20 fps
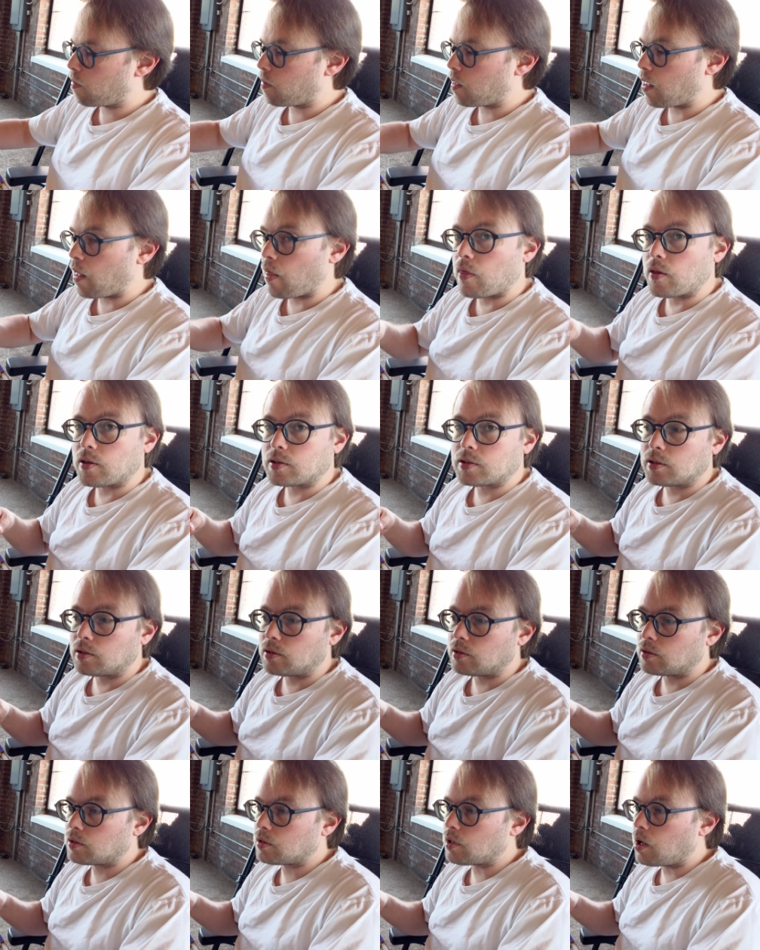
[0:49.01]
This
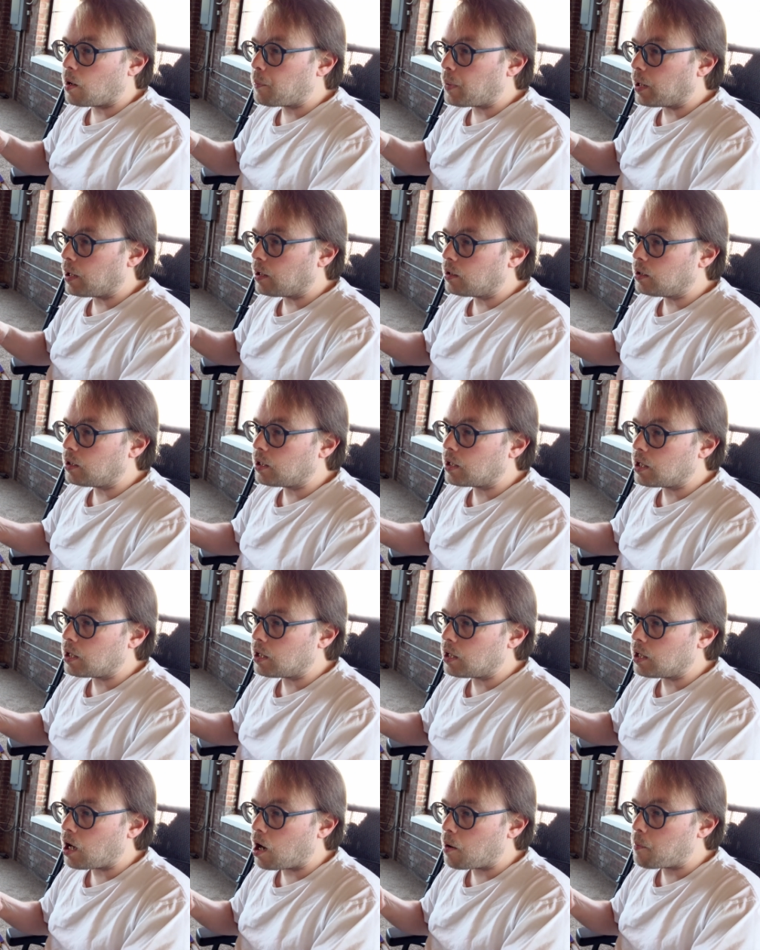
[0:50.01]
is
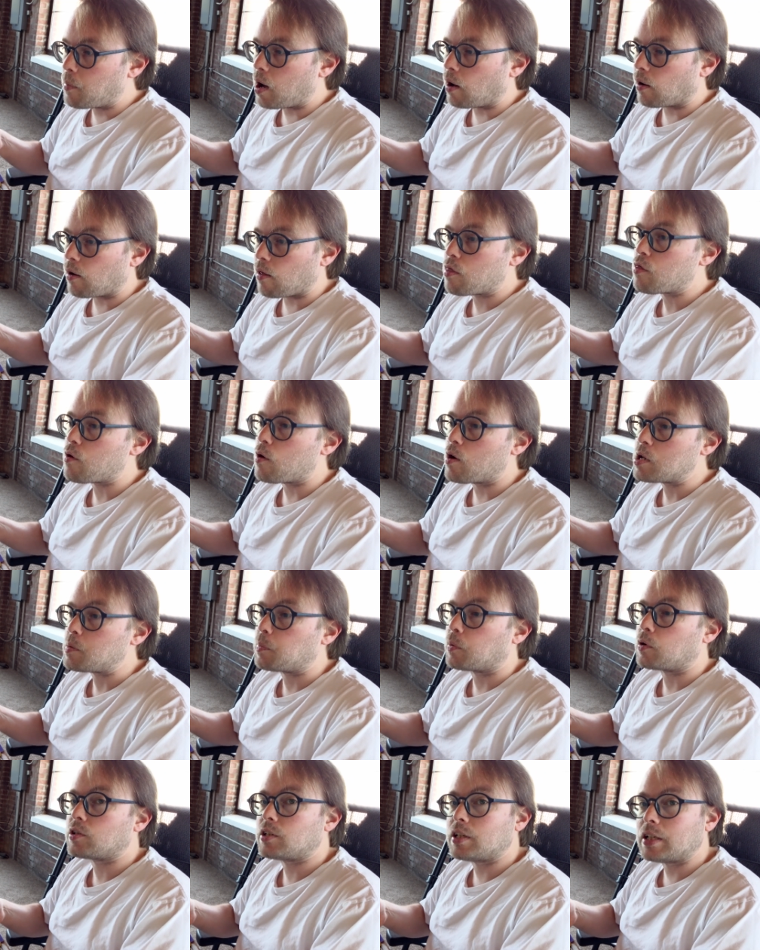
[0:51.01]
apparently about a
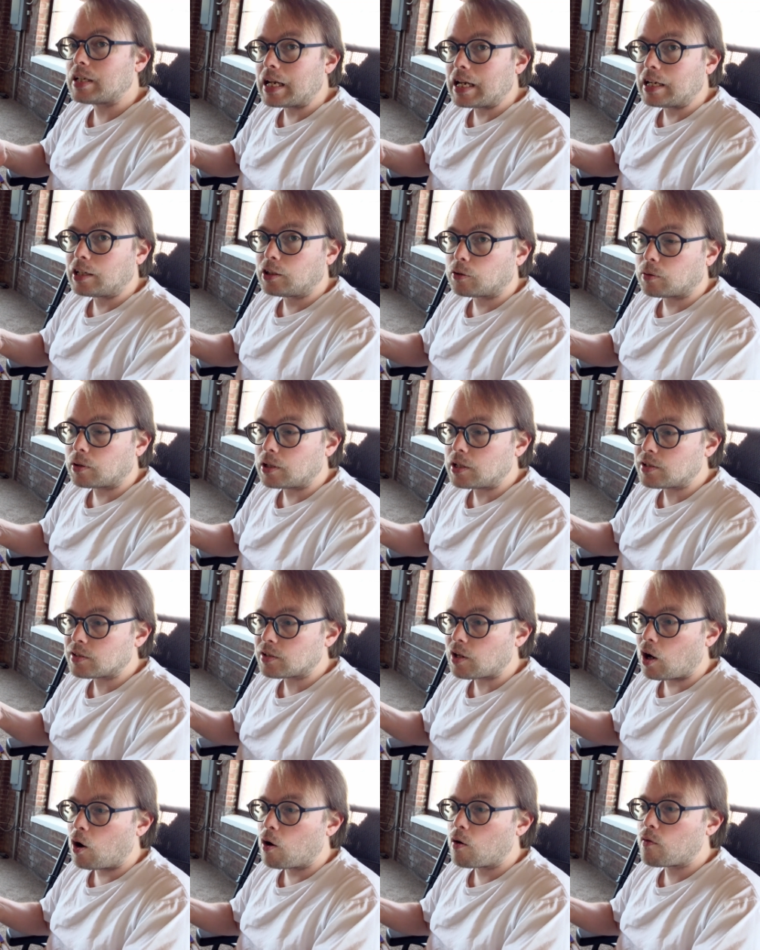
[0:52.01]
30% increase
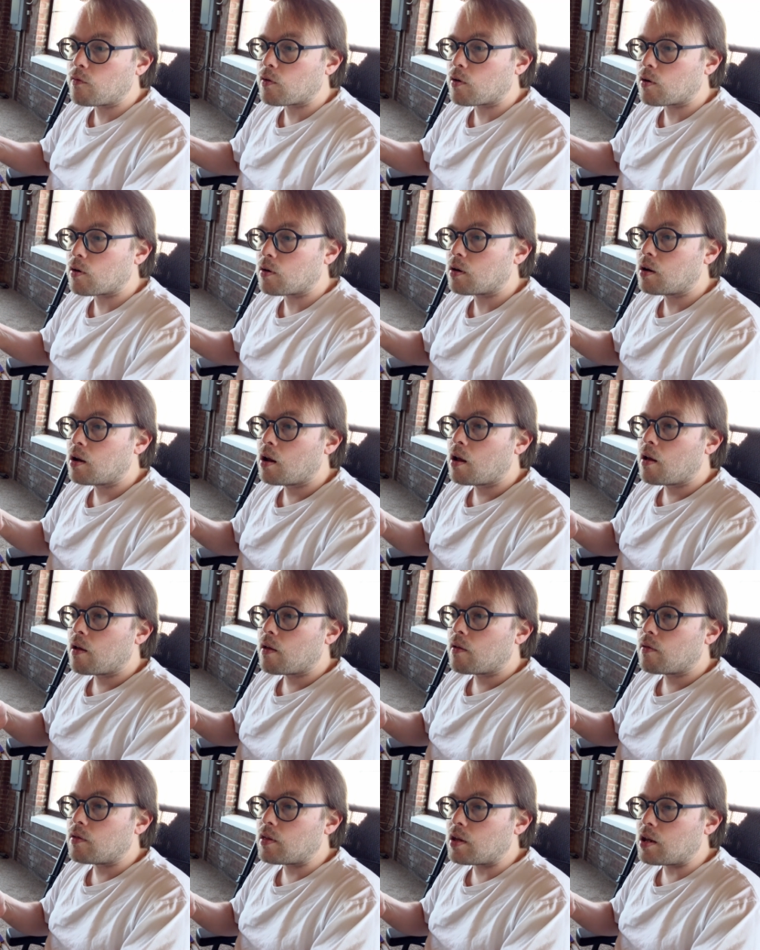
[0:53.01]
over
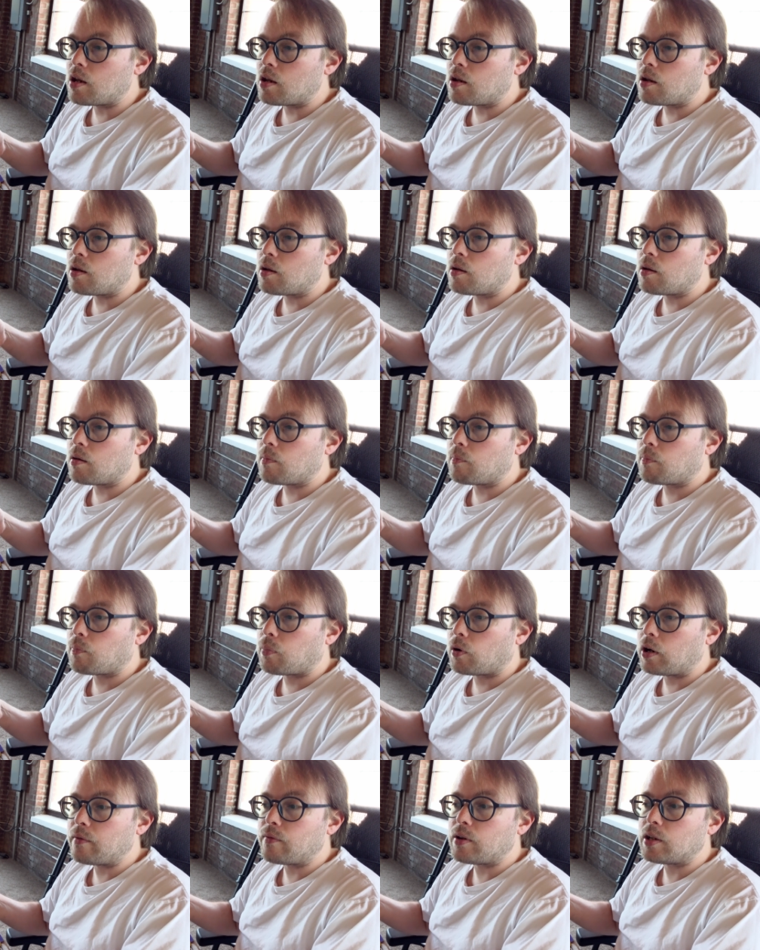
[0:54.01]
the
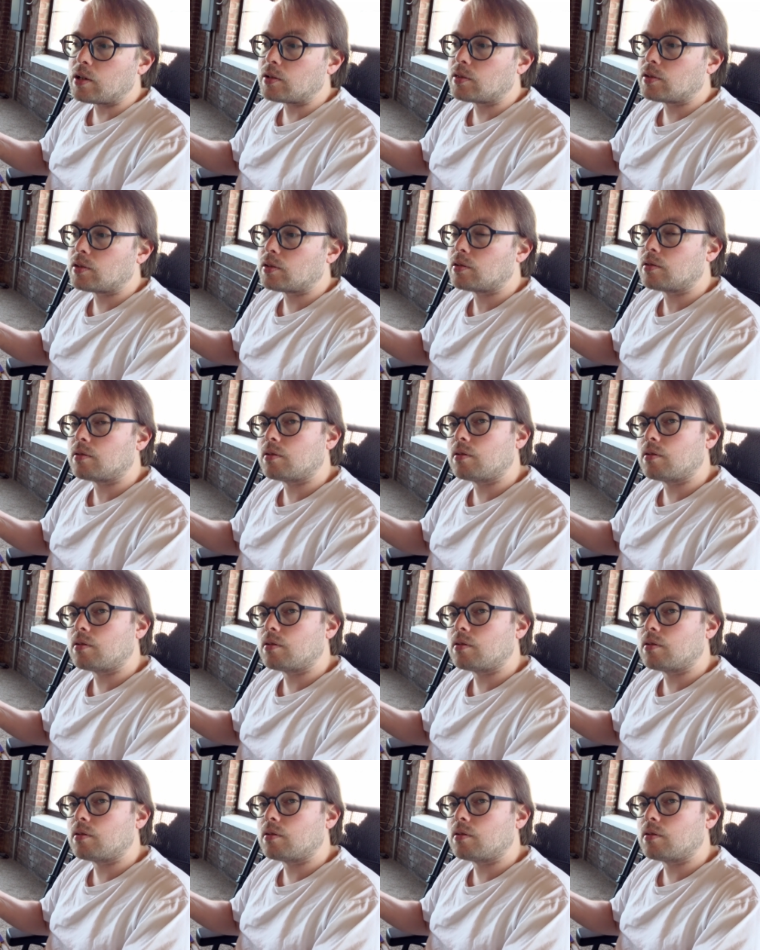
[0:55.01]
previous